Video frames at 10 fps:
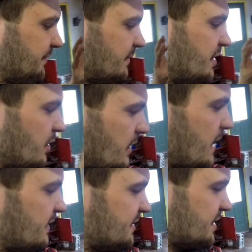you know, a
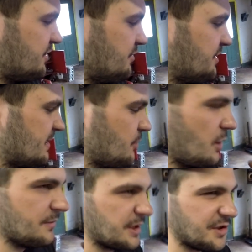lot of these issues, it's
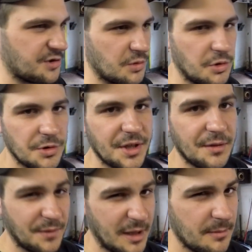more of a controlled
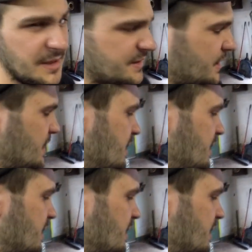environment